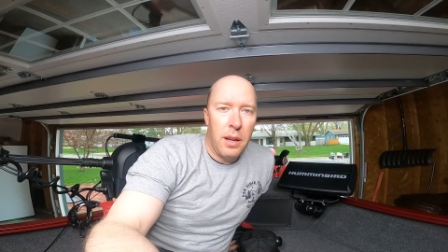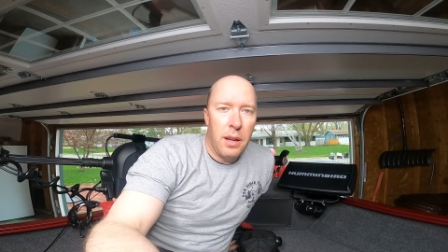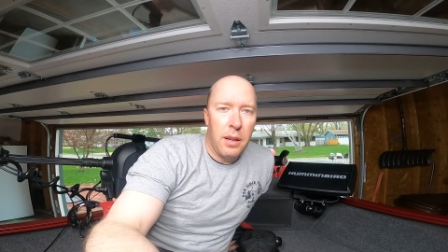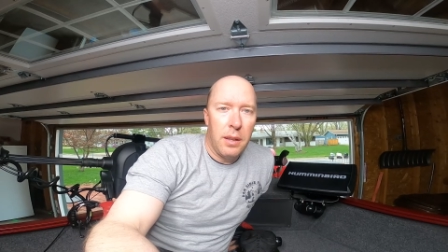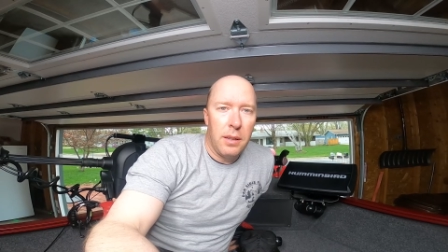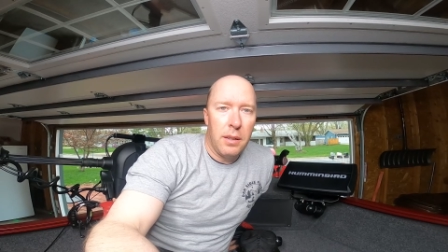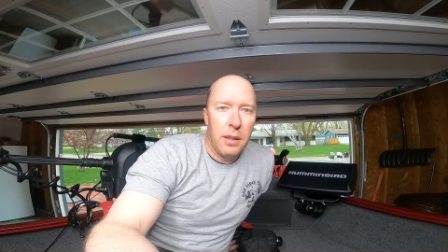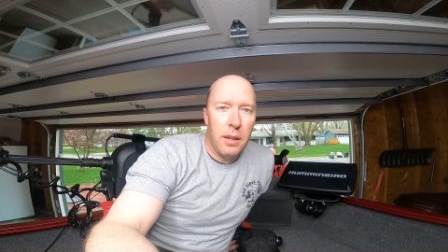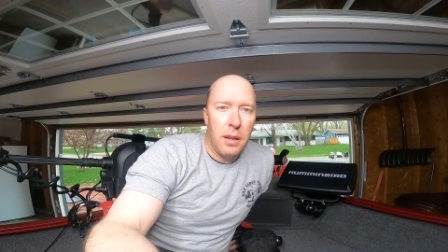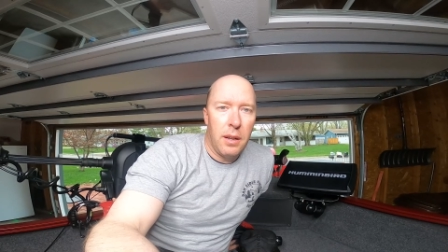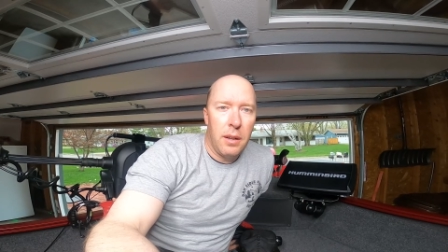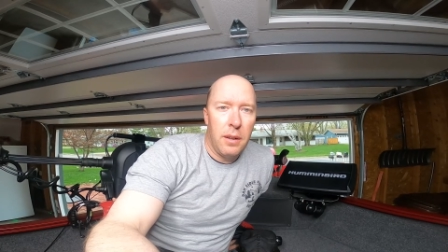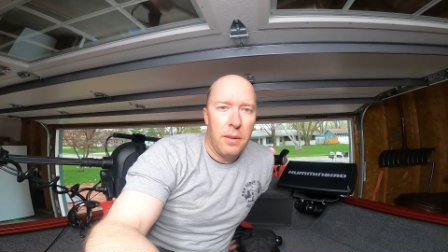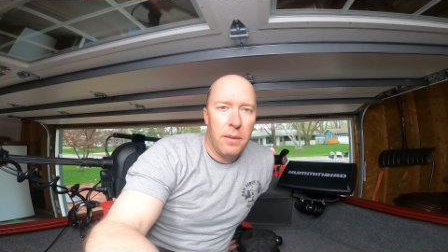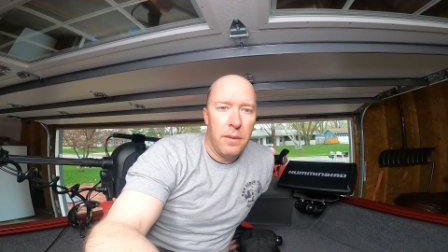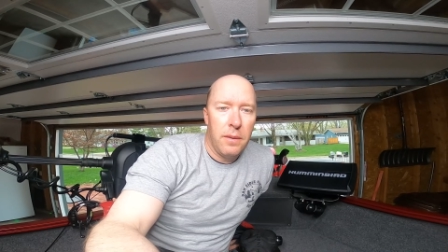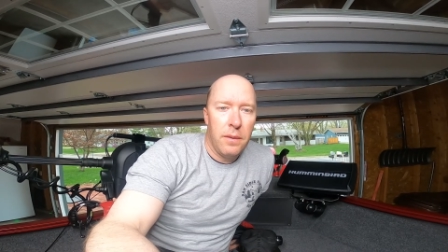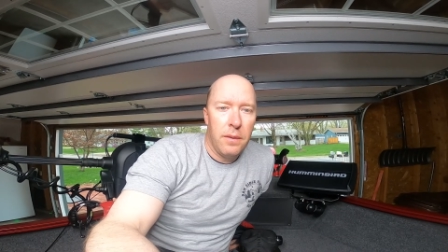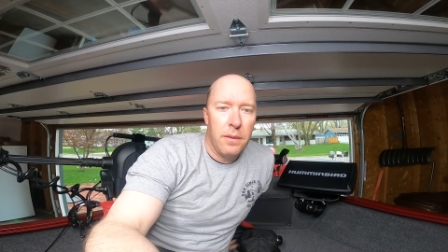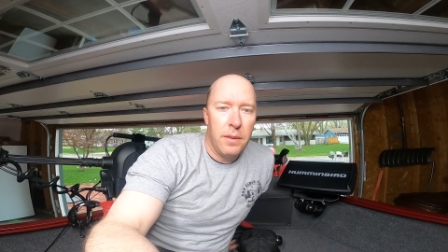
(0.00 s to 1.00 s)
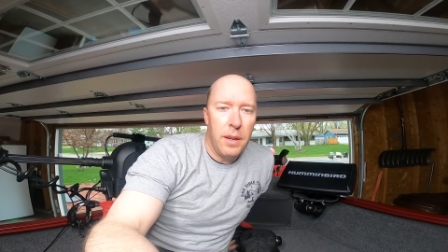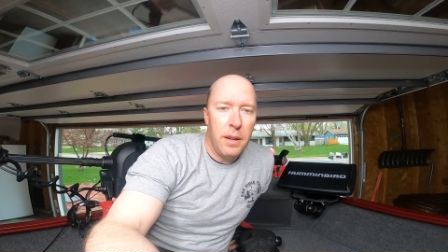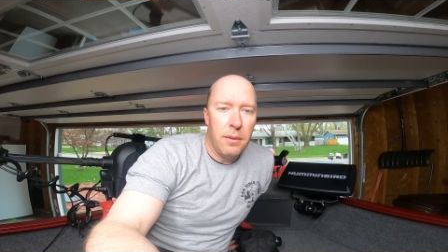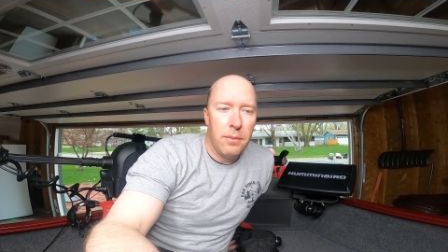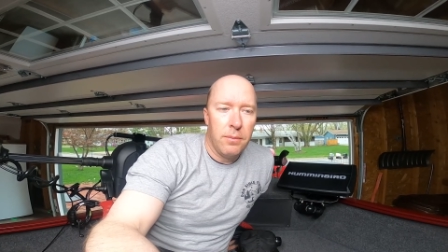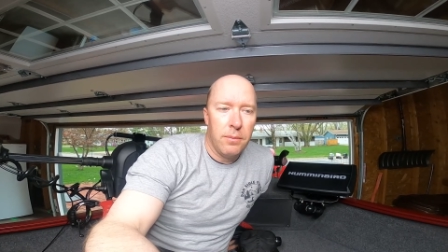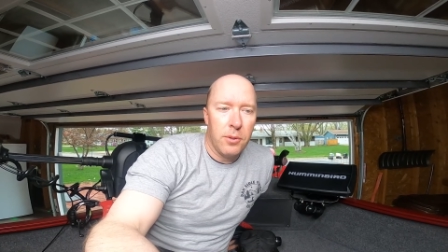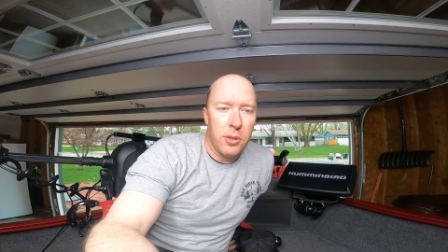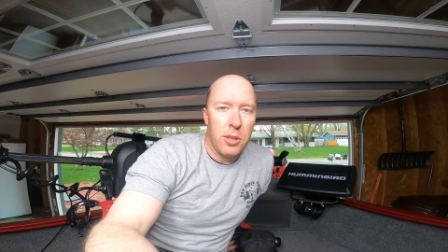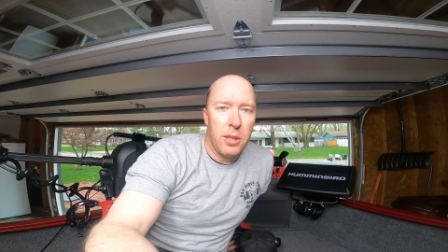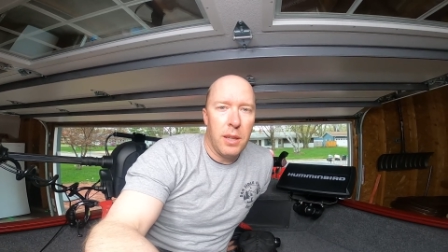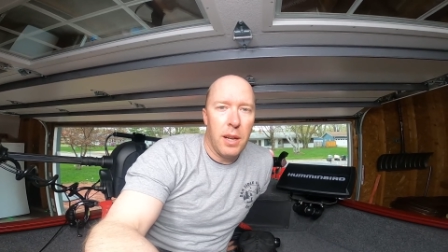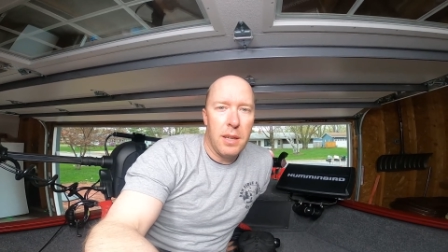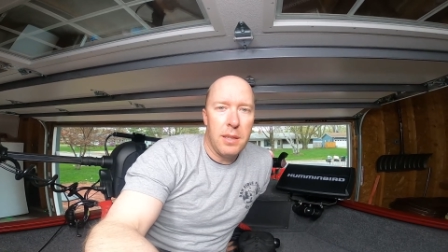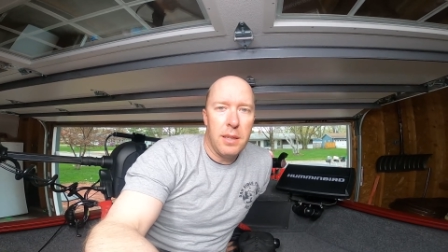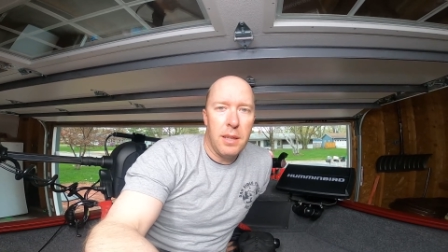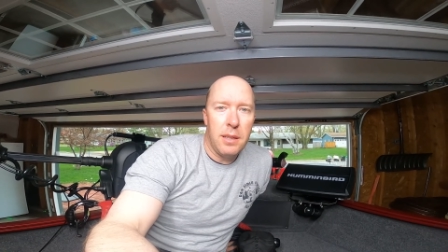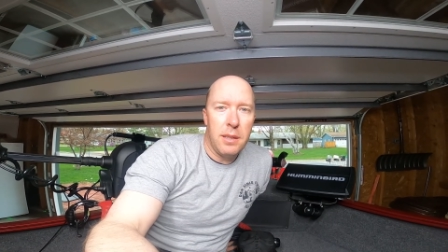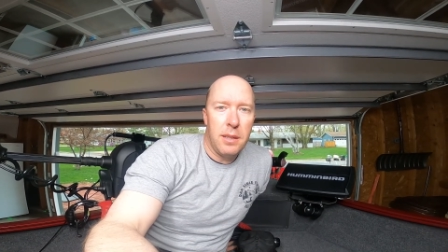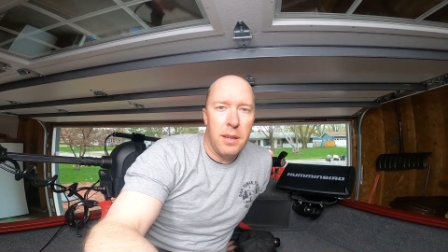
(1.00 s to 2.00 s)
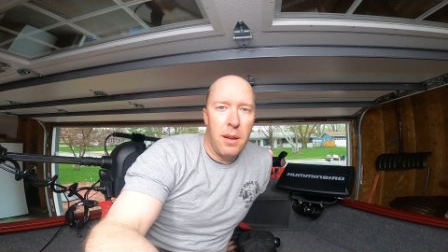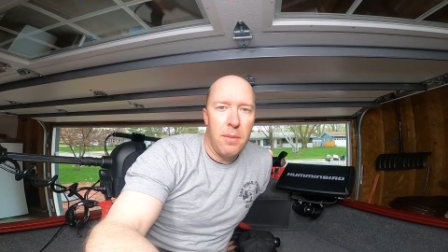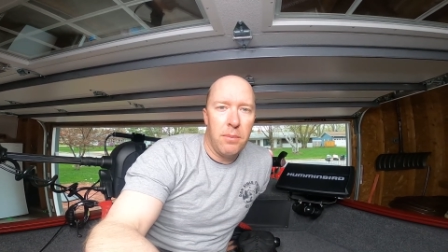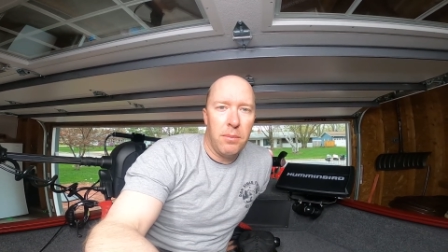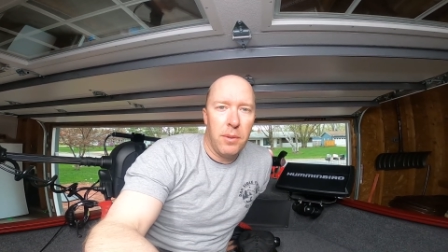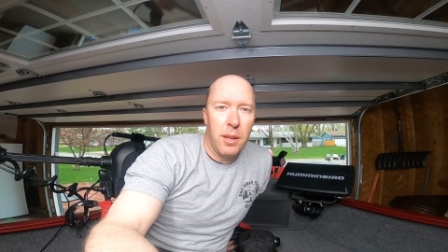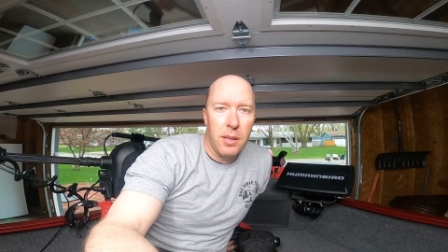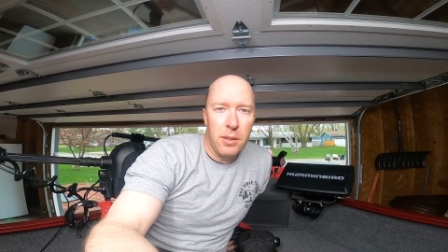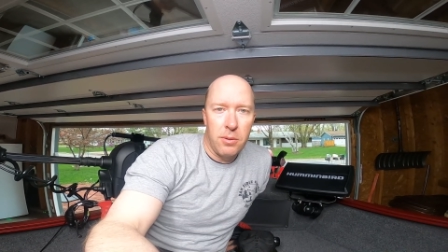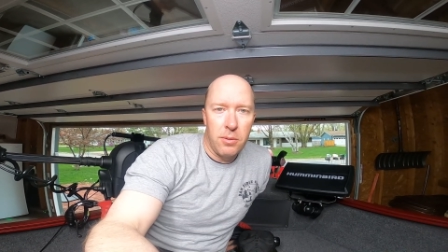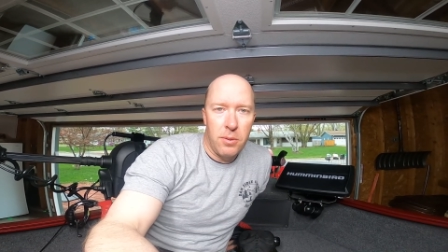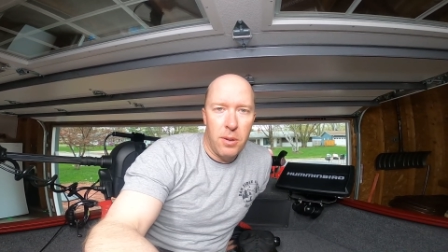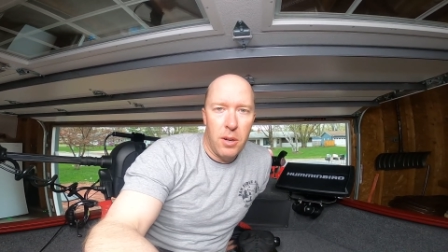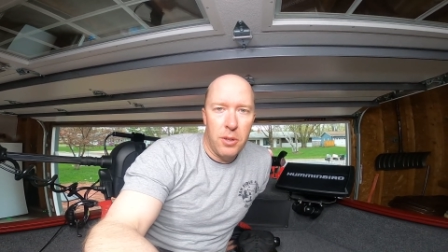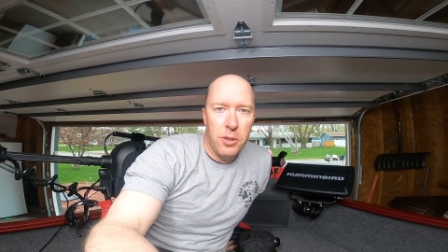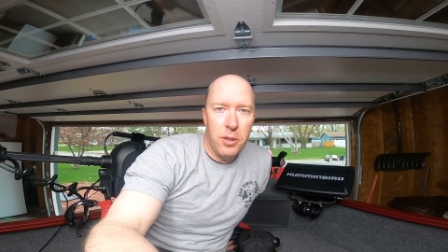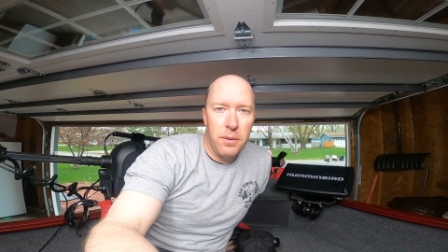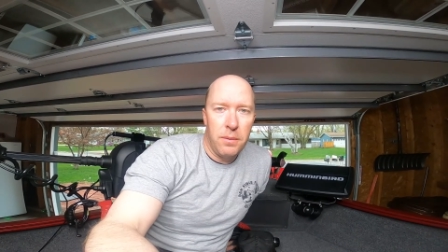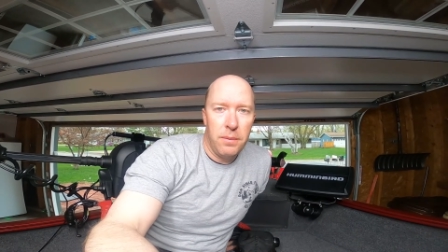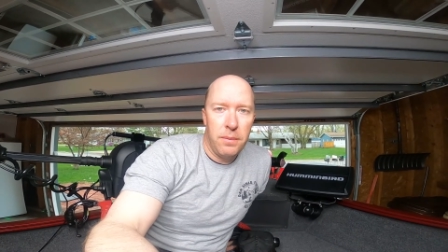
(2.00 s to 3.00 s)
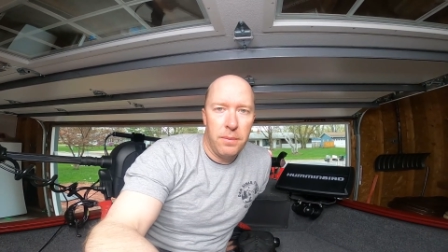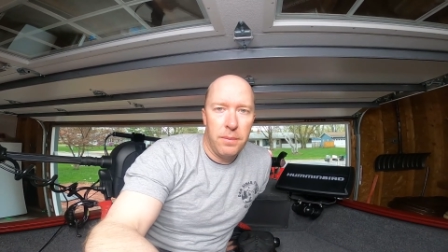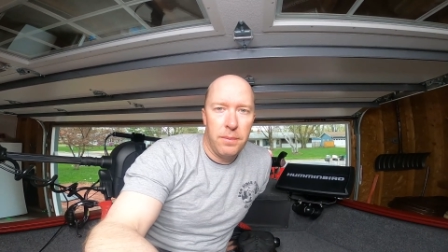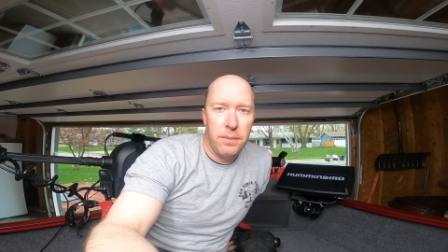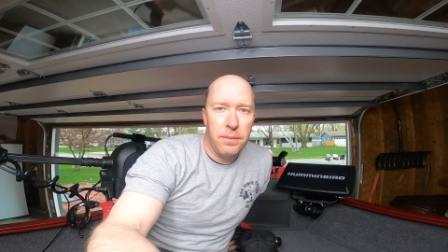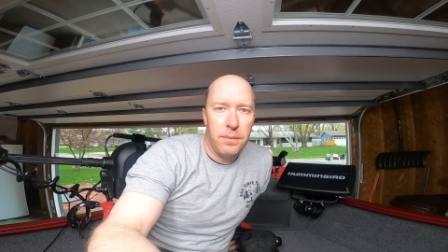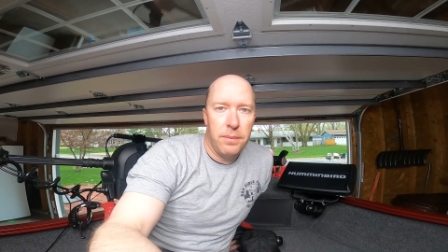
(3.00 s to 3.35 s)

And yeah, we'll see you guys next time. Thanks for watching.